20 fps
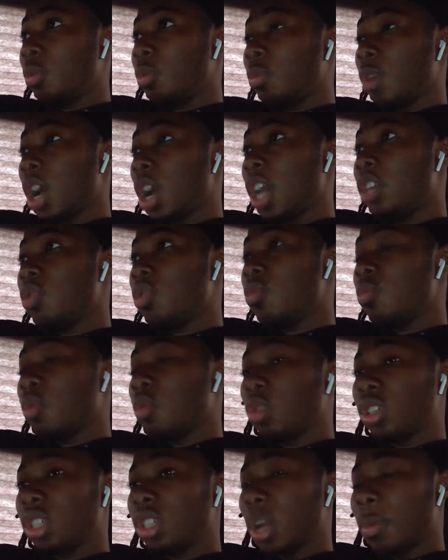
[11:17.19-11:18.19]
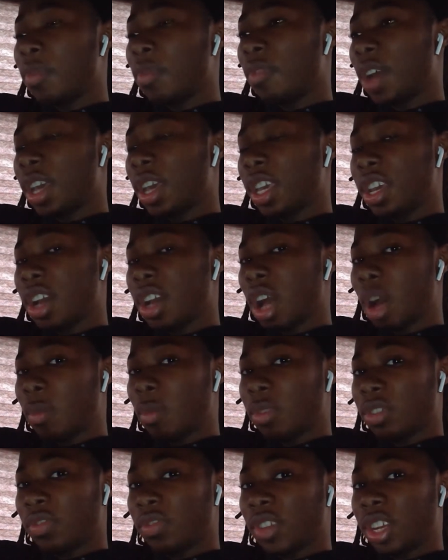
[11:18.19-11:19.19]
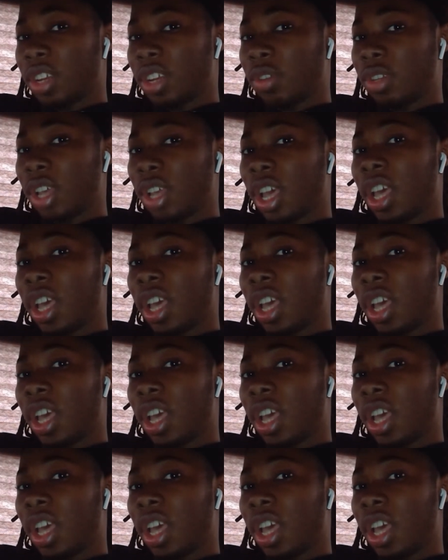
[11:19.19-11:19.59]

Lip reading: probably do more Shopify e-commerce videos.